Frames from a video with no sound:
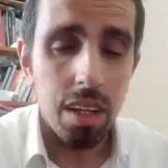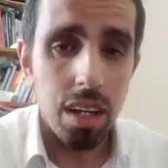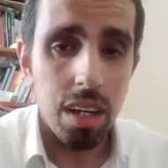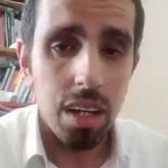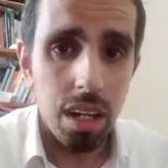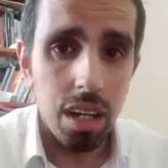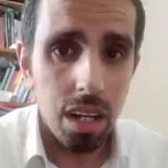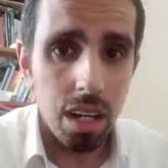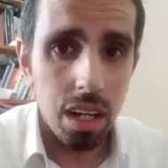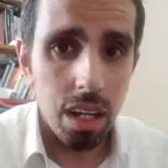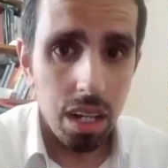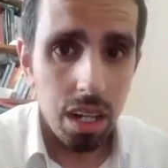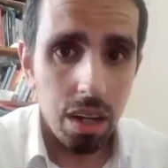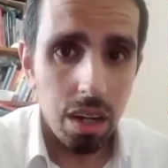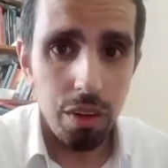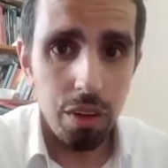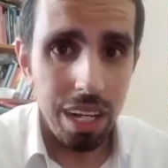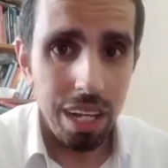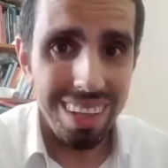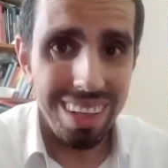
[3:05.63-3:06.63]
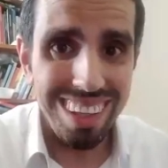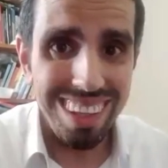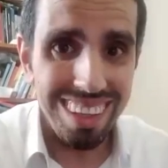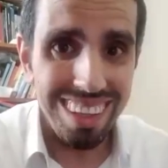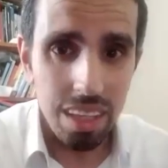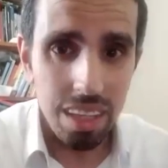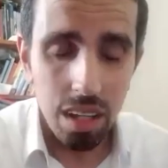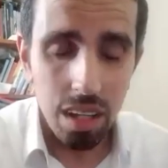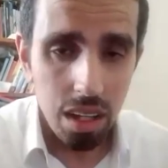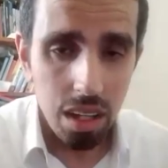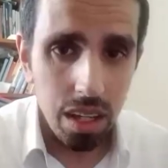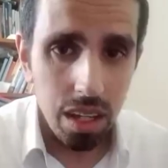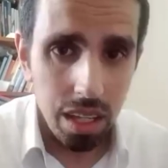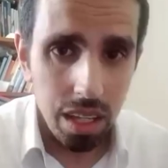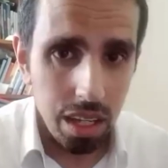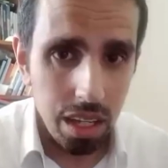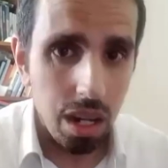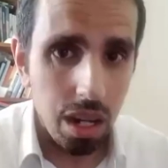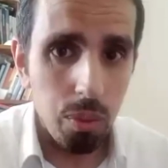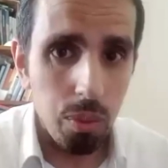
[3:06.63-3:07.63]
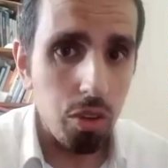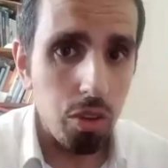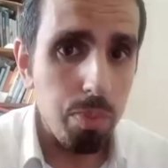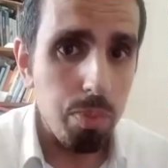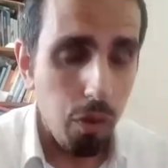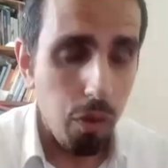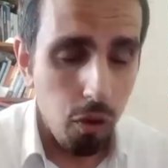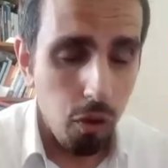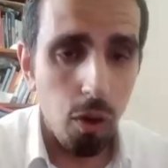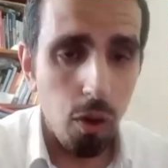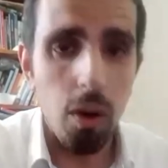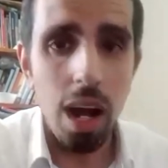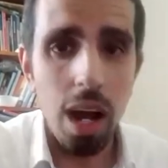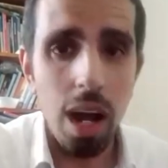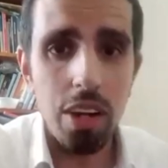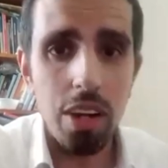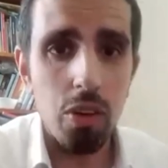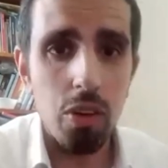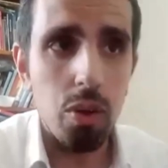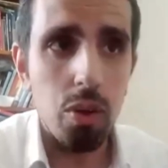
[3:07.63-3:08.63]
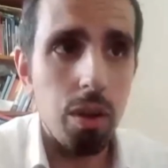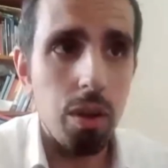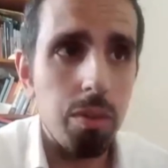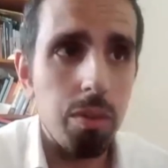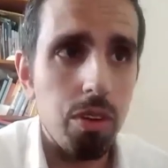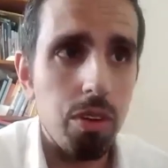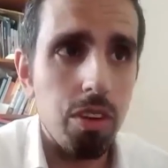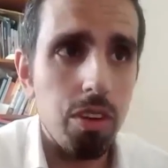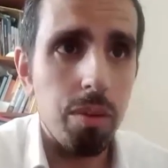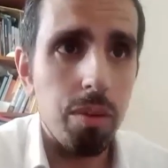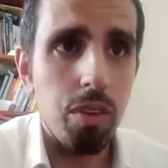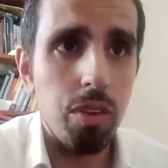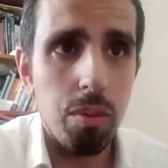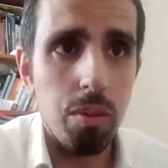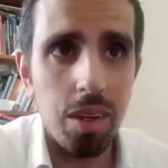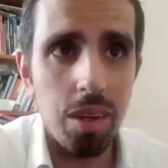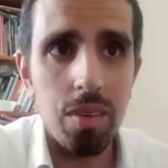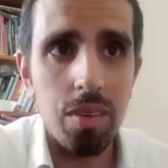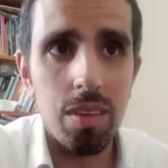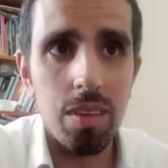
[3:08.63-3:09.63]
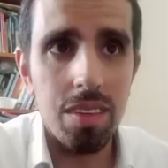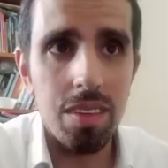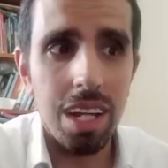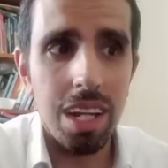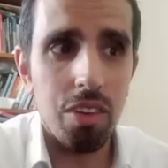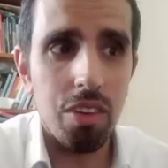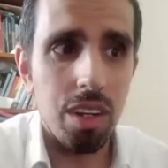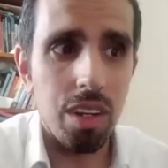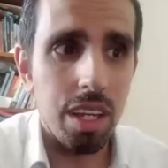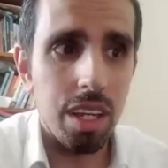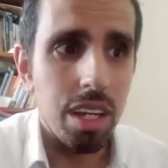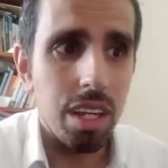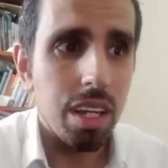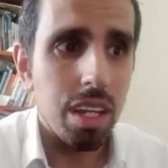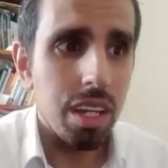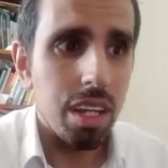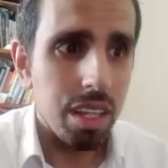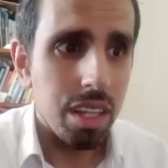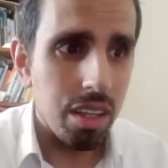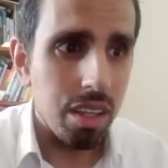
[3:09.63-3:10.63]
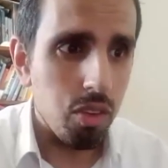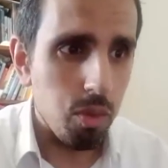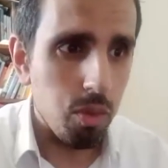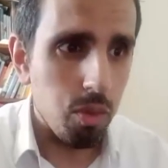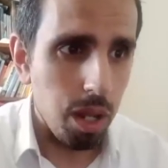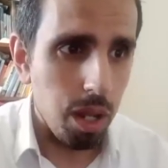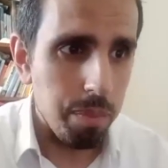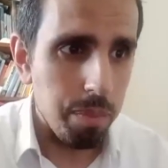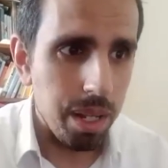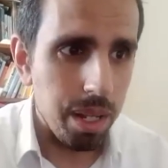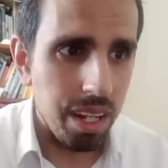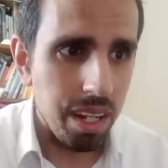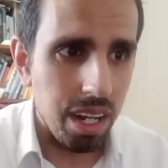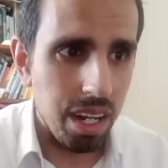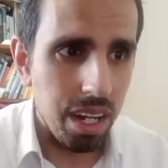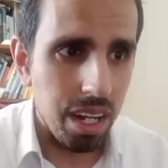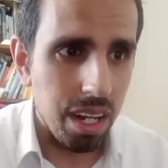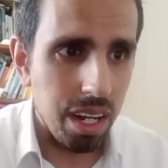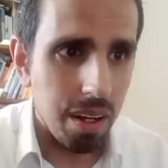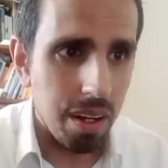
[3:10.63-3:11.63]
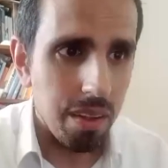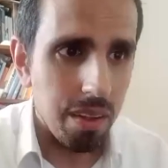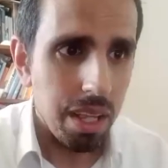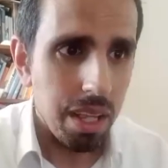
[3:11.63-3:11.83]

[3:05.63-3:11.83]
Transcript: Uh, Chavchet uh, Yah was before actual Yom Yerushalayim took place, because naturally this would have been uh,